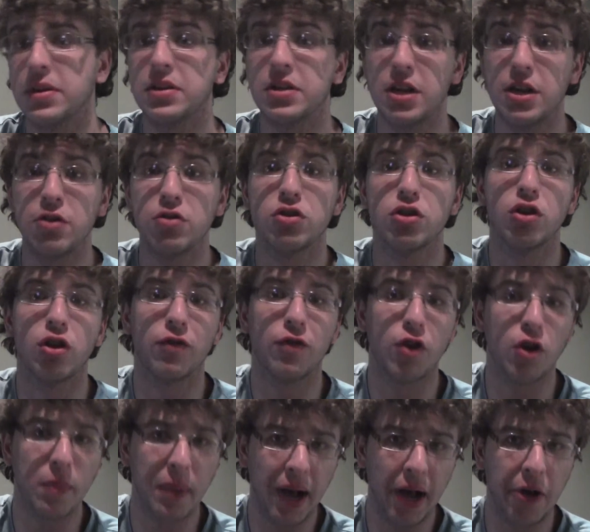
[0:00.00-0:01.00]
continues to look for
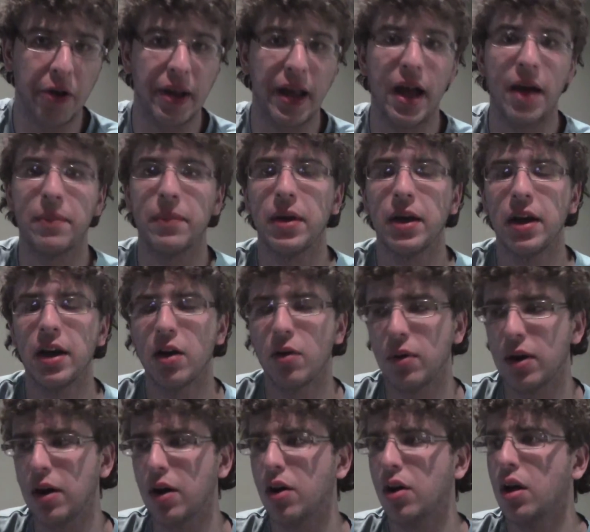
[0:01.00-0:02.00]
her bottle cap.
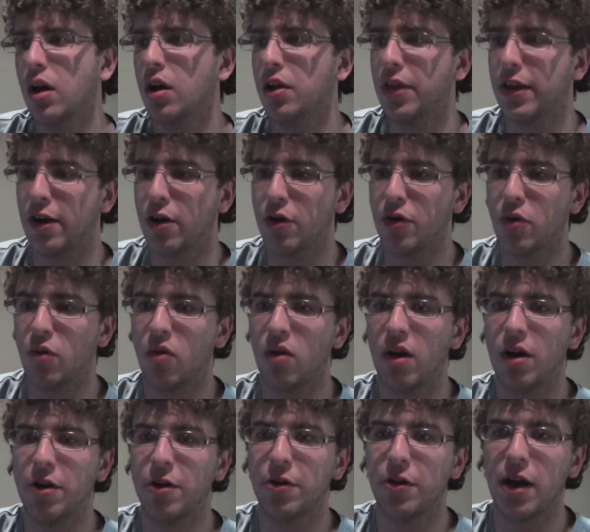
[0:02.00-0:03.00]
Well, they go in the
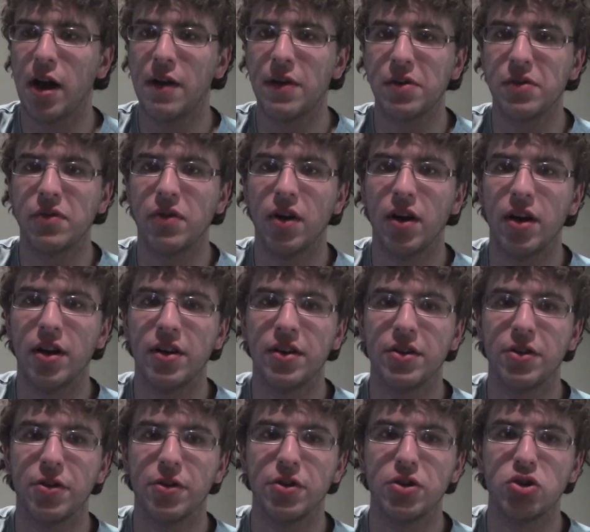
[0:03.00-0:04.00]
water, they're having
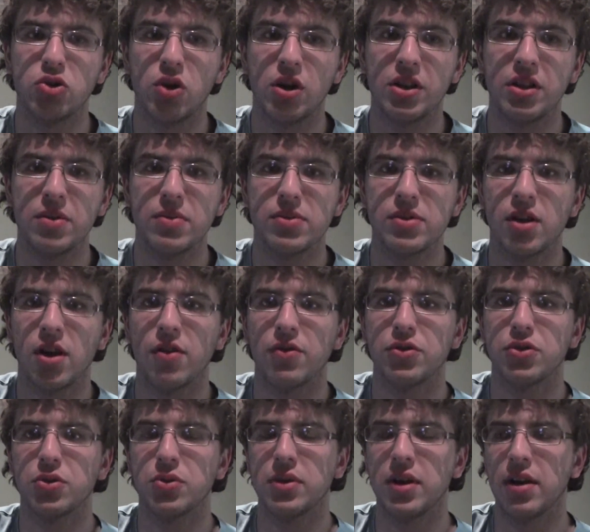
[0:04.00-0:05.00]
fun, they're enjoying
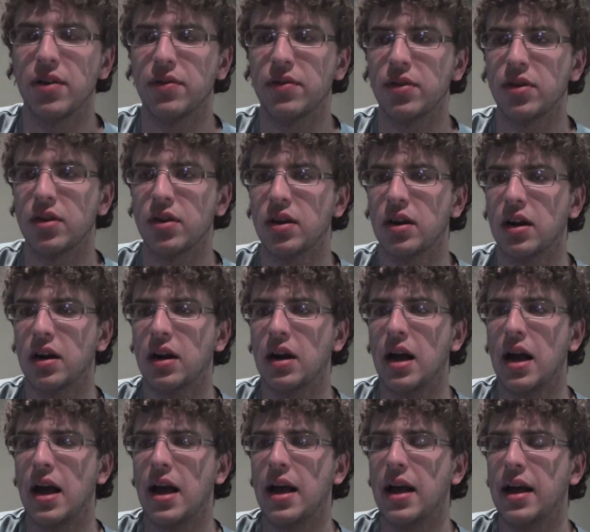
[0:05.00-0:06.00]
themselves or whatever.
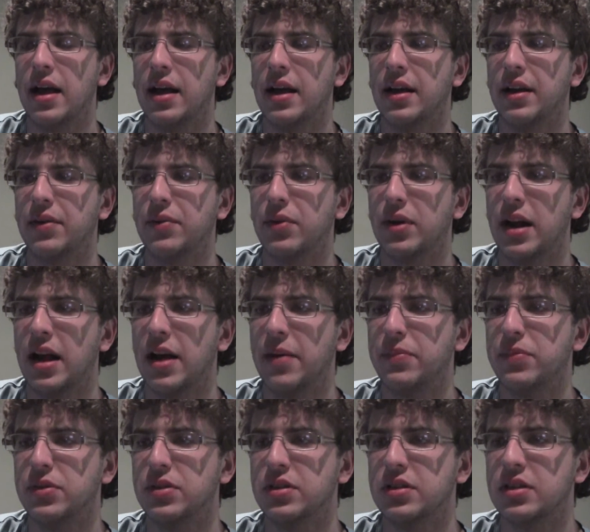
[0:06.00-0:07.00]
And what
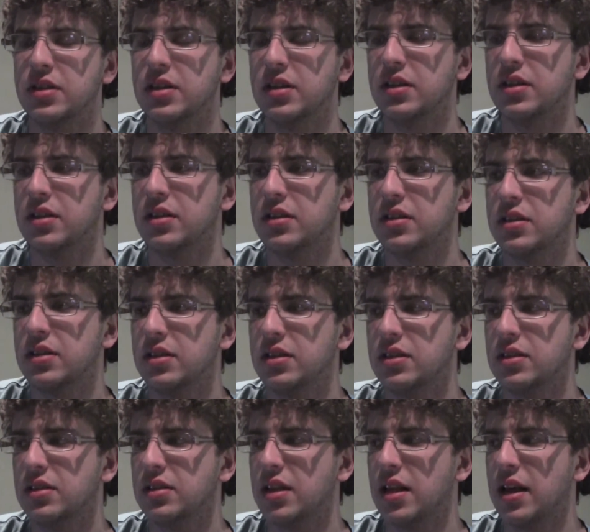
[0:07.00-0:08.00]
happens is
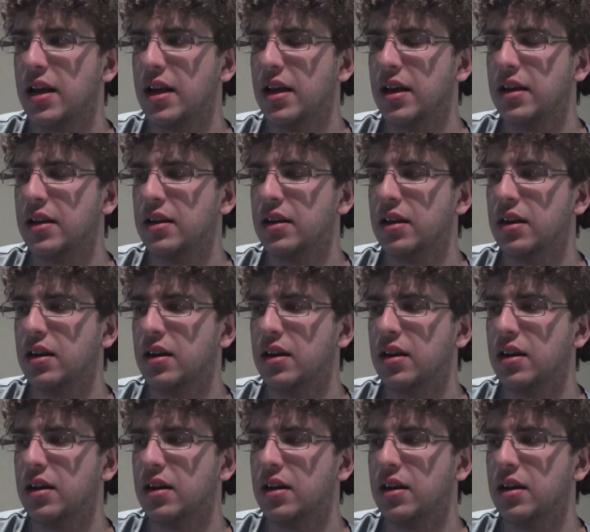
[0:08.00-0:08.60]
that